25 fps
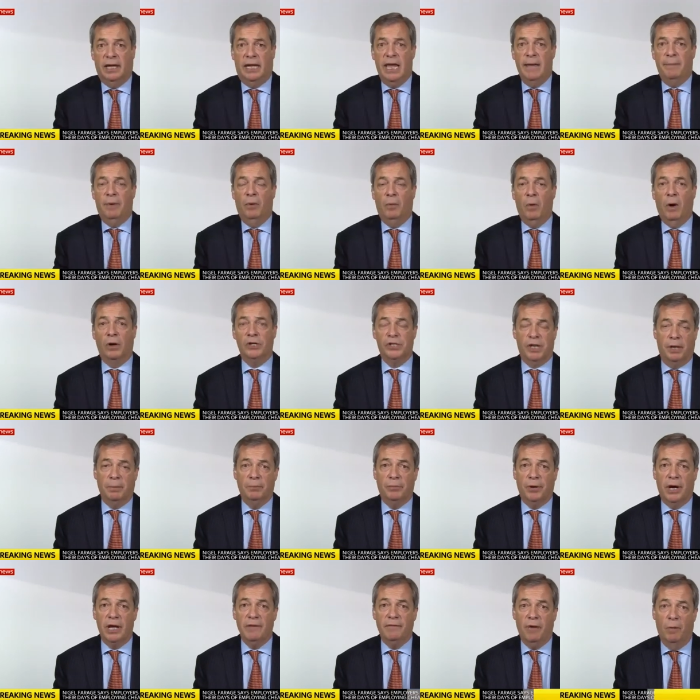to keep a watching
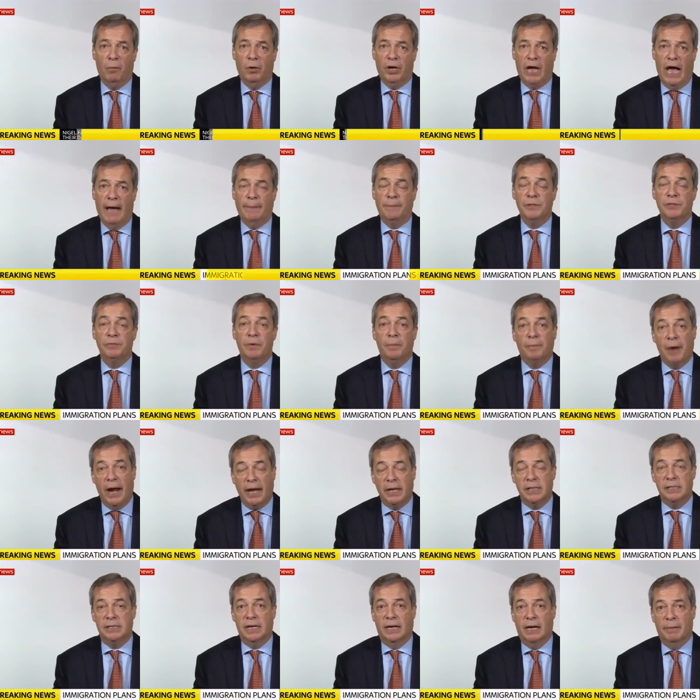brief on what happens with
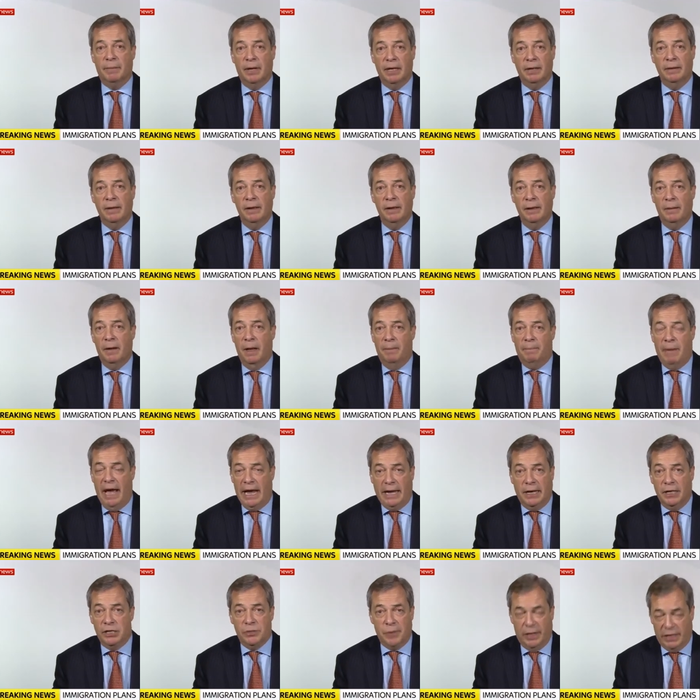Brexit. I mean,
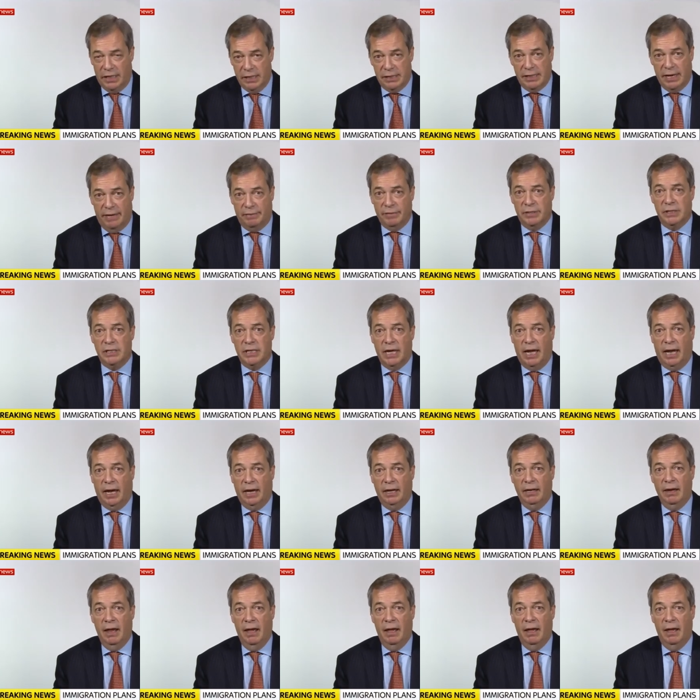back in
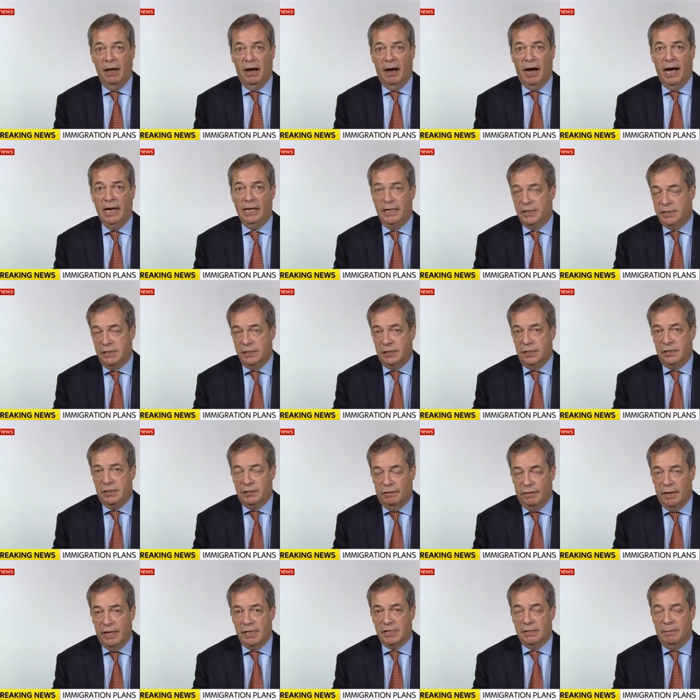2017, I listened to
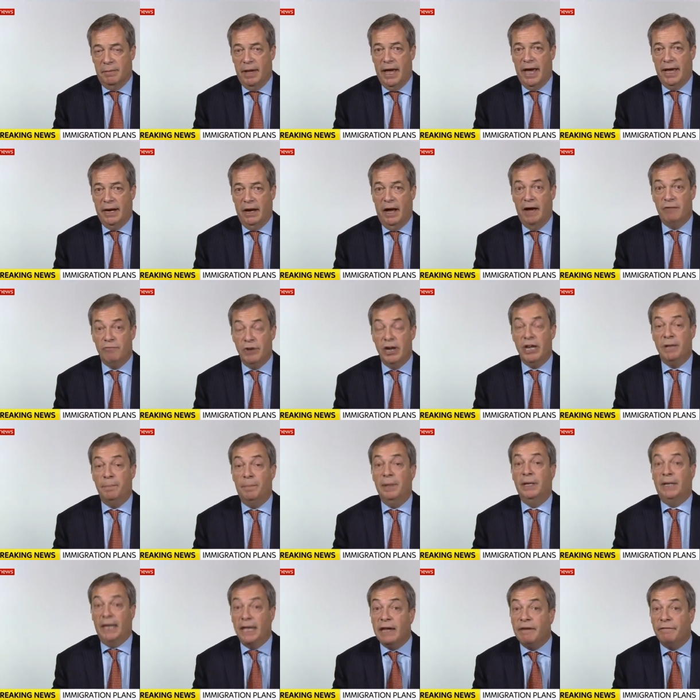Theresa May, and I really
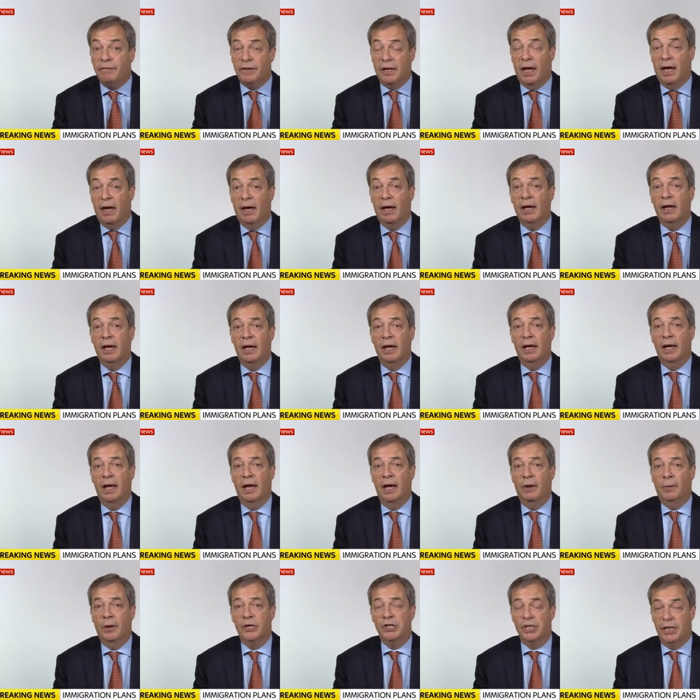believed her
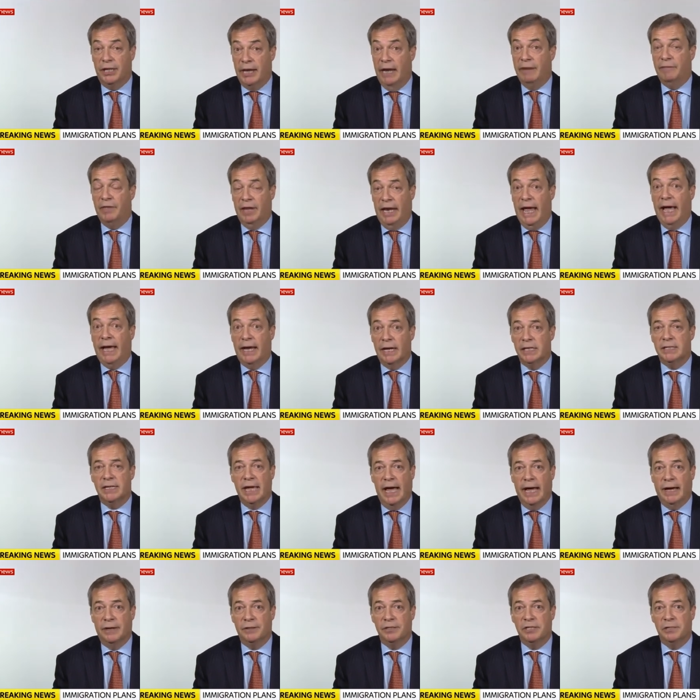when she gave the
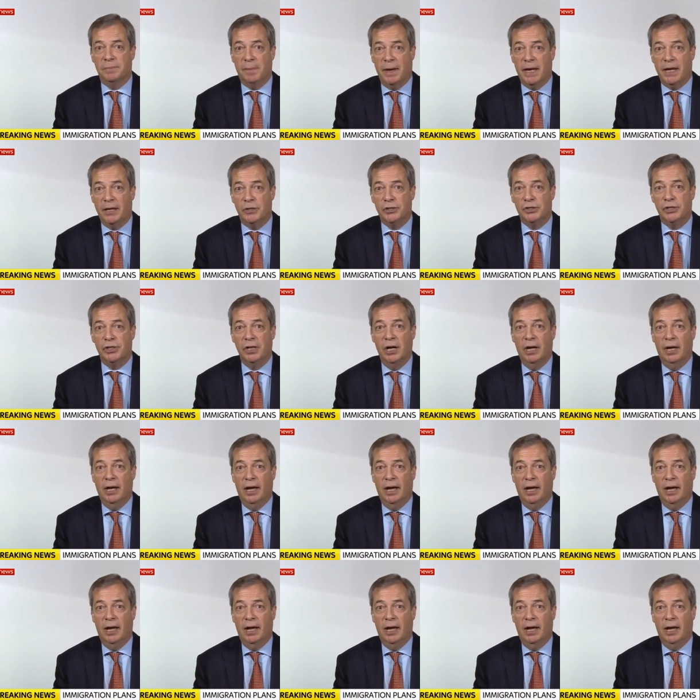Lancaster House speech,